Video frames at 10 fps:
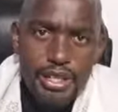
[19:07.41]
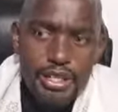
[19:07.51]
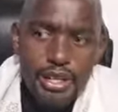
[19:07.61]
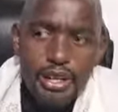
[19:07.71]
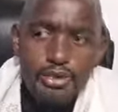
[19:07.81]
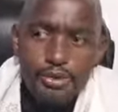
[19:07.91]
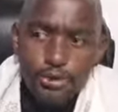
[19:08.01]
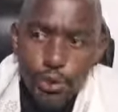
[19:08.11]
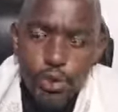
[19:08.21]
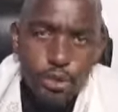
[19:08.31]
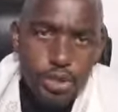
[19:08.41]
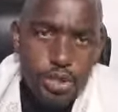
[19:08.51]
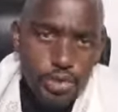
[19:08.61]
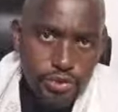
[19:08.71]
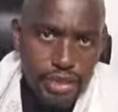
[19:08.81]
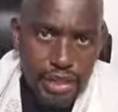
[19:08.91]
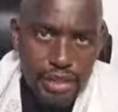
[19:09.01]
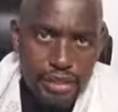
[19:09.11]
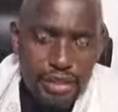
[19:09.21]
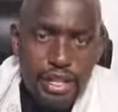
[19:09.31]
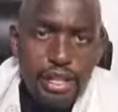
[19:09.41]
is the fourth watch of the night.